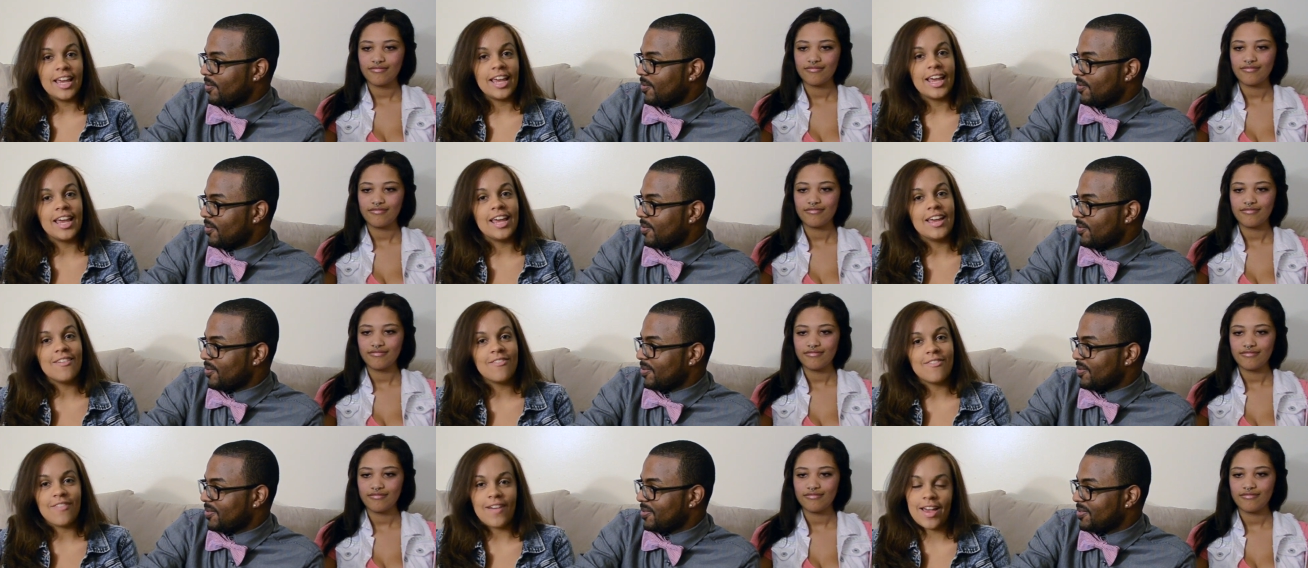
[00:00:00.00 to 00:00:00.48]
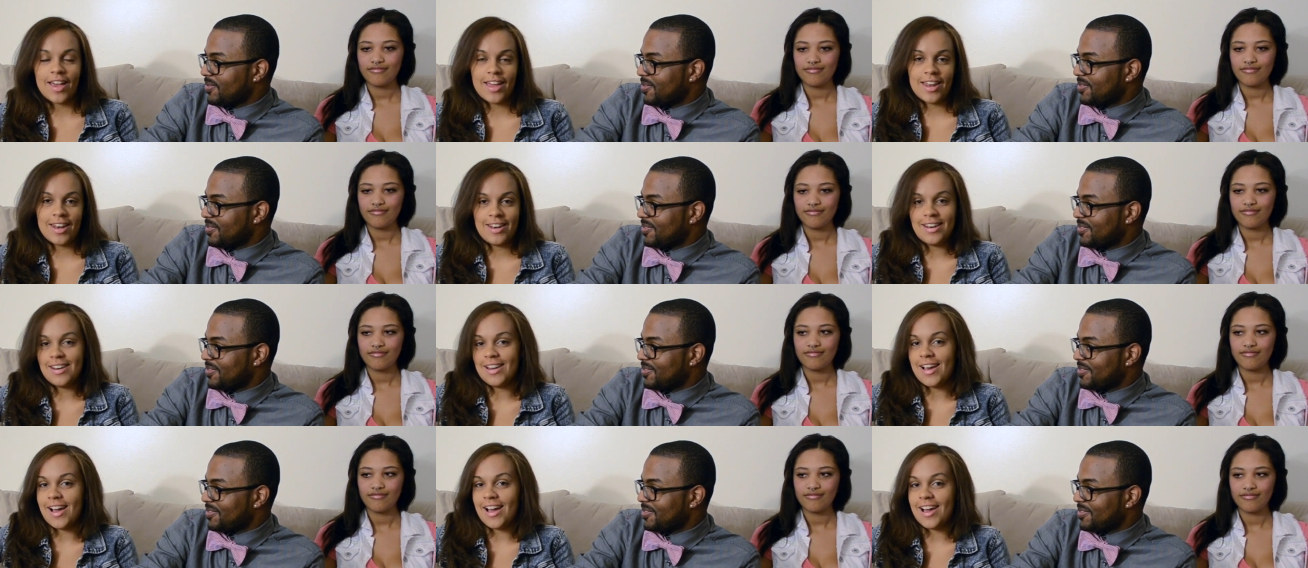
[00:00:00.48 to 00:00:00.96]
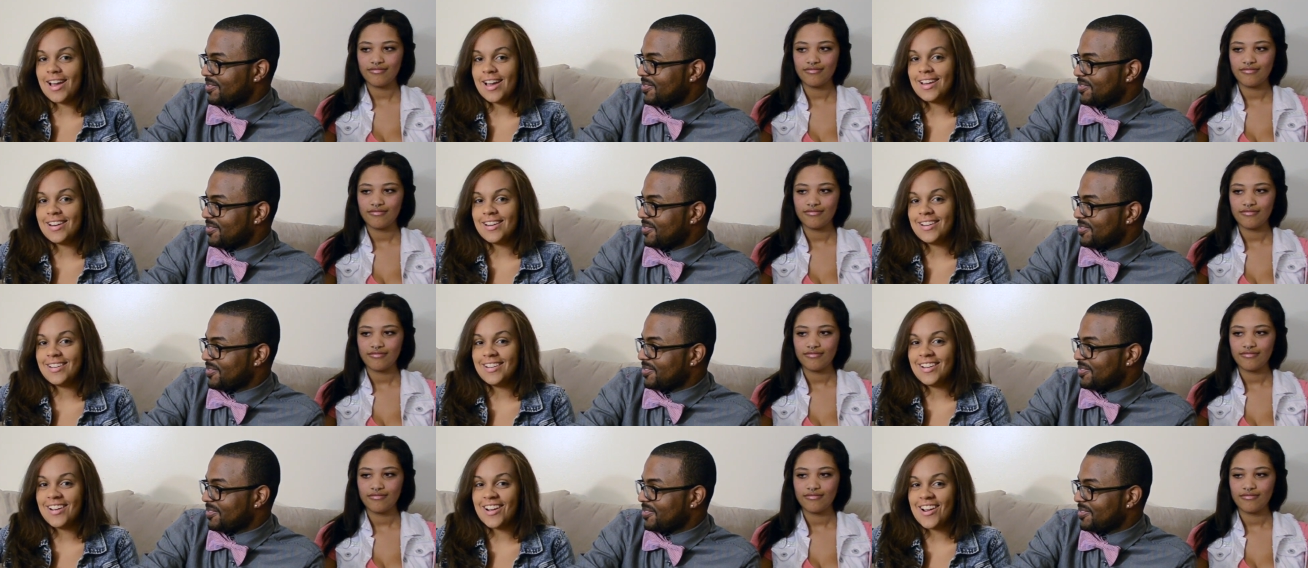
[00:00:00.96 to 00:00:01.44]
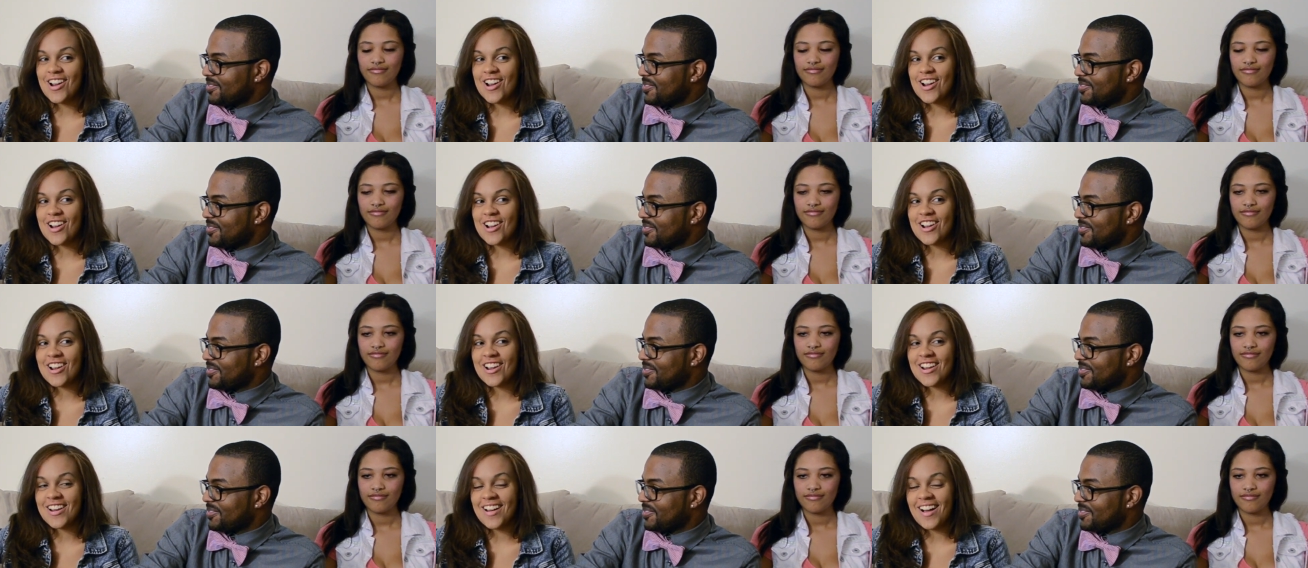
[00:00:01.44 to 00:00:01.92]
Speaker 1: If I had not
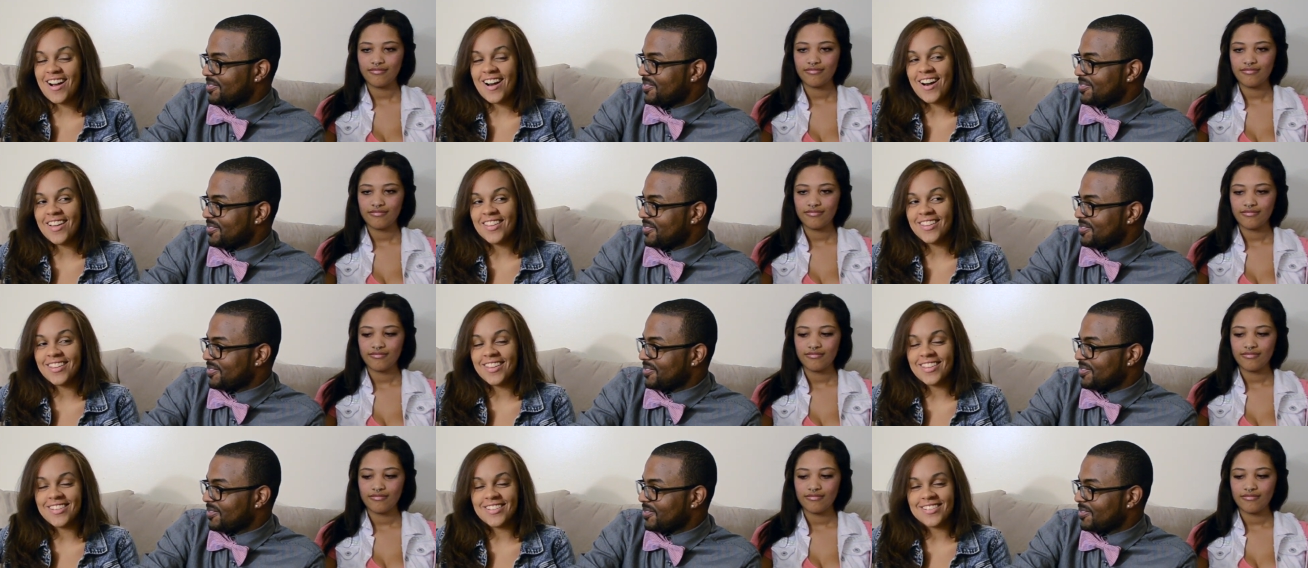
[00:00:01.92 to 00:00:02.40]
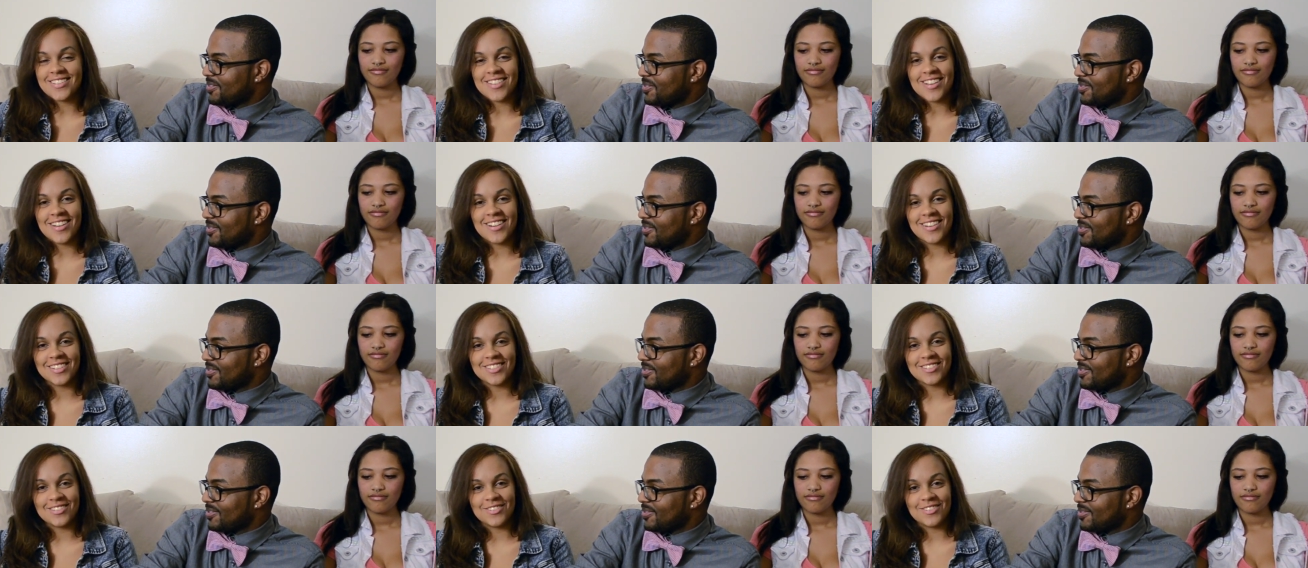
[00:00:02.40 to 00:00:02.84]
heard all the other songs